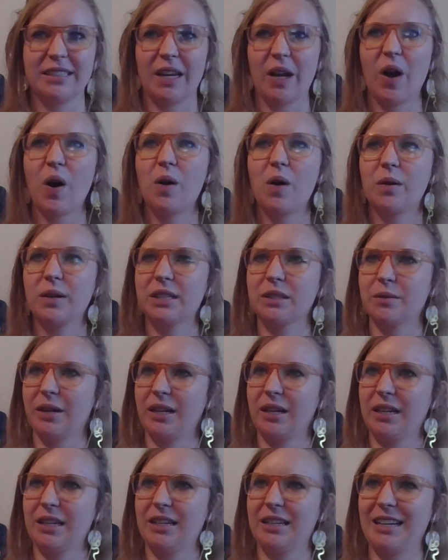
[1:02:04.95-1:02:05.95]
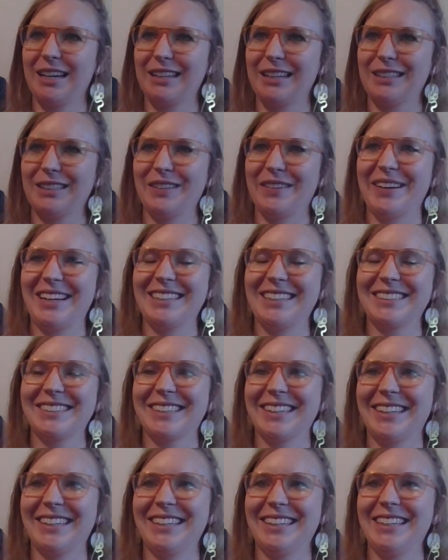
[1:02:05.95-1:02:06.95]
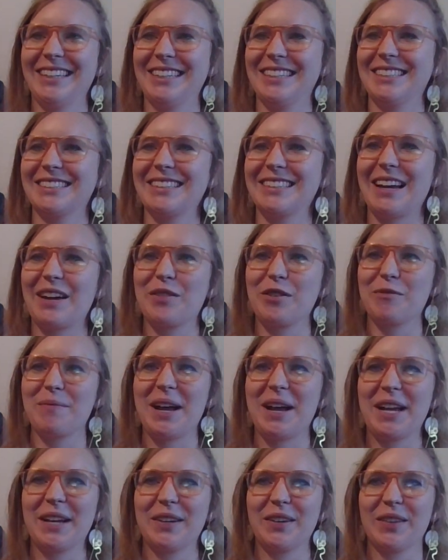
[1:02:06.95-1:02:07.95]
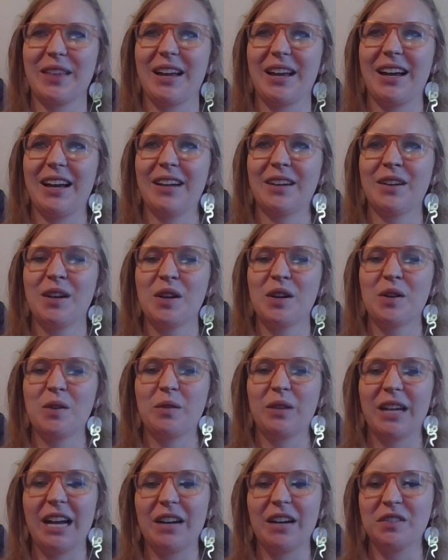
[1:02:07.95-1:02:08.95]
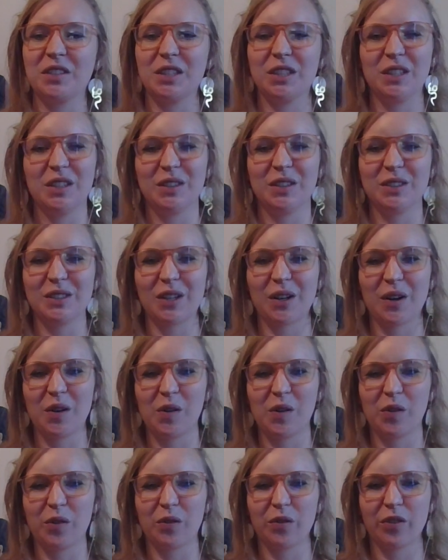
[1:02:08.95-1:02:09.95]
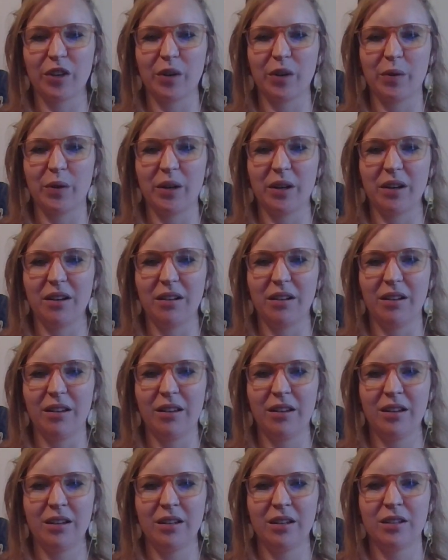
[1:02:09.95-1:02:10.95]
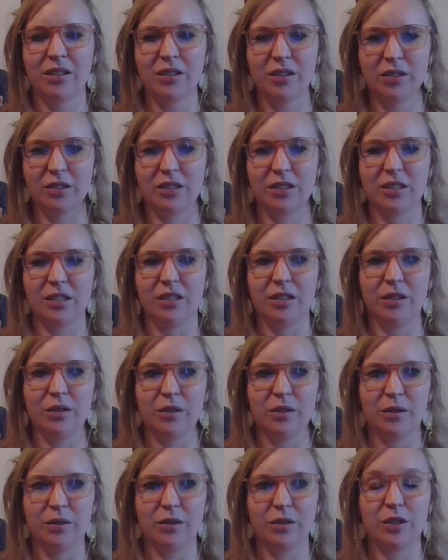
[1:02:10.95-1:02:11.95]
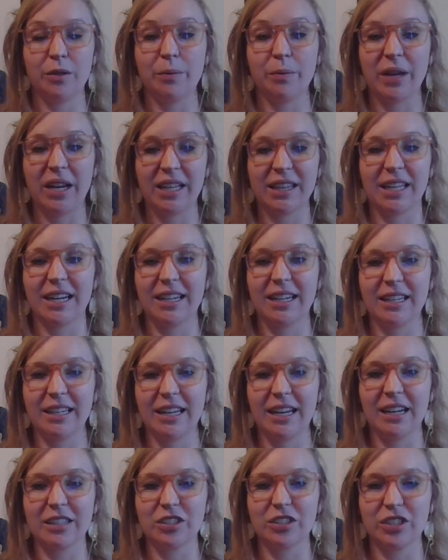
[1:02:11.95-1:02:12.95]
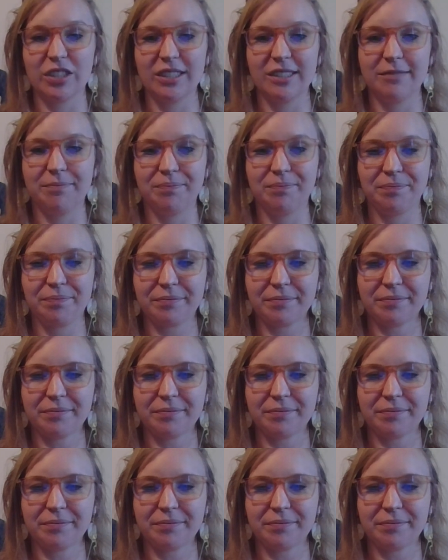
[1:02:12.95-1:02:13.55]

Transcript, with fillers: They always want to connect to us. And, and it's that reminder that we have to use our own free will to to make that connection.